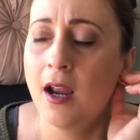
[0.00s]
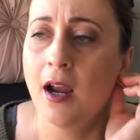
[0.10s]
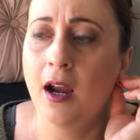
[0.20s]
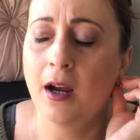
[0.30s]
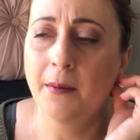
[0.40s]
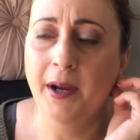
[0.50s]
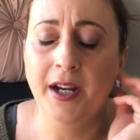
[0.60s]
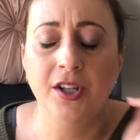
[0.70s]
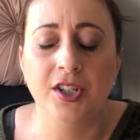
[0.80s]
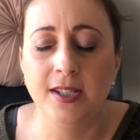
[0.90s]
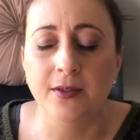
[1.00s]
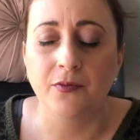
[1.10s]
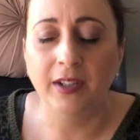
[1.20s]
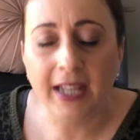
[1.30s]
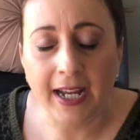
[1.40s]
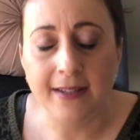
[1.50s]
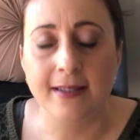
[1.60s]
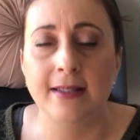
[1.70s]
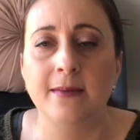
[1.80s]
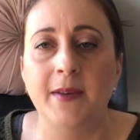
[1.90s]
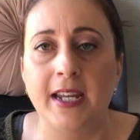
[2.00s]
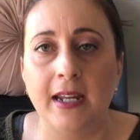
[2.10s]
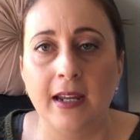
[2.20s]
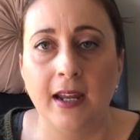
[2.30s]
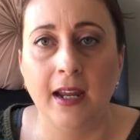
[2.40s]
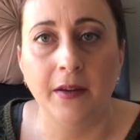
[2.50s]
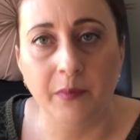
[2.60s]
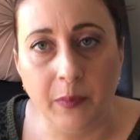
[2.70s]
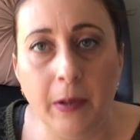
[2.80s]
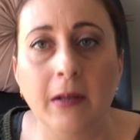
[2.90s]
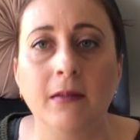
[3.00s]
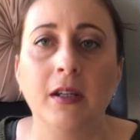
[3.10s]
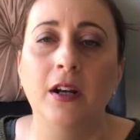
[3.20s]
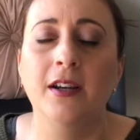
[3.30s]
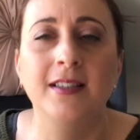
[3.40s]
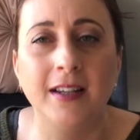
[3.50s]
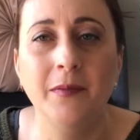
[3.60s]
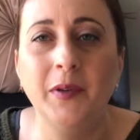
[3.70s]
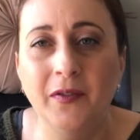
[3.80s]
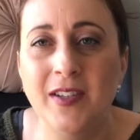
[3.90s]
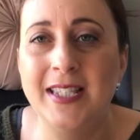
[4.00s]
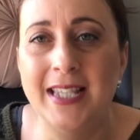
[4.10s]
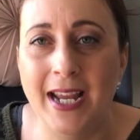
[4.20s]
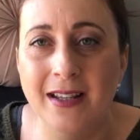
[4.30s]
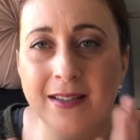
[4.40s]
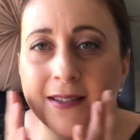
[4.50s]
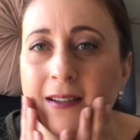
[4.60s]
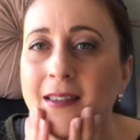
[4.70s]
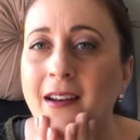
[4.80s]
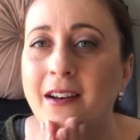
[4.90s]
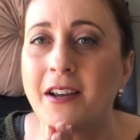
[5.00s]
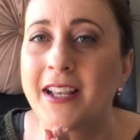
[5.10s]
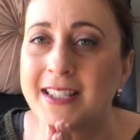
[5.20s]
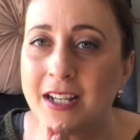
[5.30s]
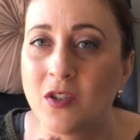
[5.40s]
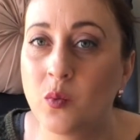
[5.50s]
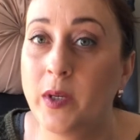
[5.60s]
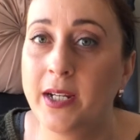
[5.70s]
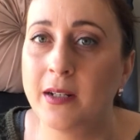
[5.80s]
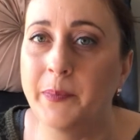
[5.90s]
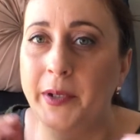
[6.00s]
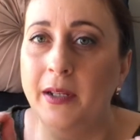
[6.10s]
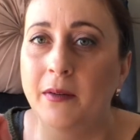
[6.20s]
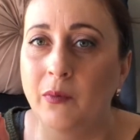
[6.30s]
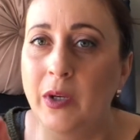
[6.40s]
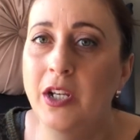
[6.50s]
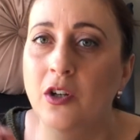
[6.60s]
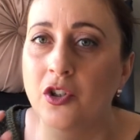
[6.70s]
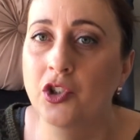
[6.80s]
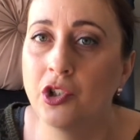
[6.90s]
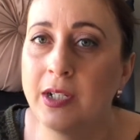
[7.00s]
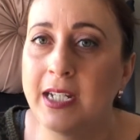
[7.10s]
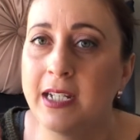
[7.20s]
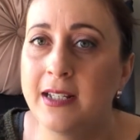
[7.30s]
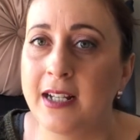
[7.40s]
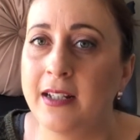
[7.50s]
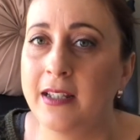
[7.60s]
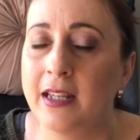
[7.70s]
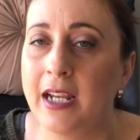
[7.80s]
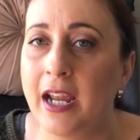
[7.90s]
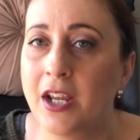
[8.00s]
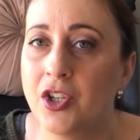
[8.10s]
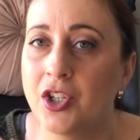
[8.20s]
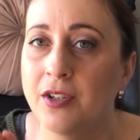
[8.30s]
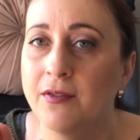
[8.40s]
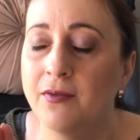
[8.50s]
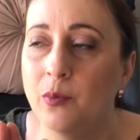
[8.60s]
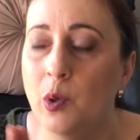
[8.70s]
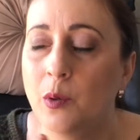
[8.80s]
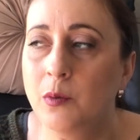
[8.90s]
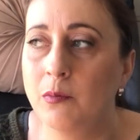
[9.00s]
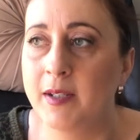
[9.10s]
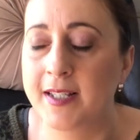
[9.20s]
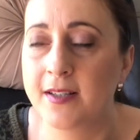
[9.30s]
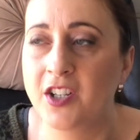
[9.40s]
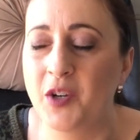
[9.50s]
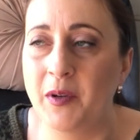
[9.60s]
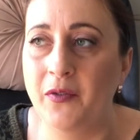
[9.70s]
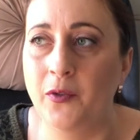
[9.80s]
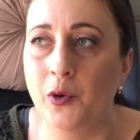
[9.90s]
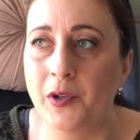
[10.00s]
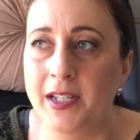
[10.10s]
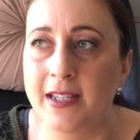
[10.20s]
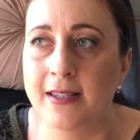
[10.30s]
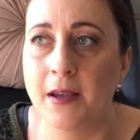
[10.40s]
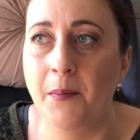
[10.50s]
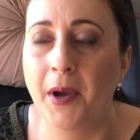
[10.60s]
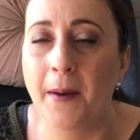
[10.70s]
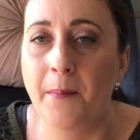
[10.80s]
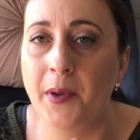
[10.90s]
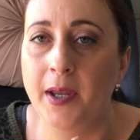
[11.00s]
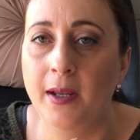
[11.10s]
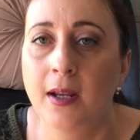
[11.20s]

and it just relaxes me, and, you know, it's like a bit of a zen sort of, I know it sounds weird, but when you got two kids under the age of, well, my son's going to be 4 in December, but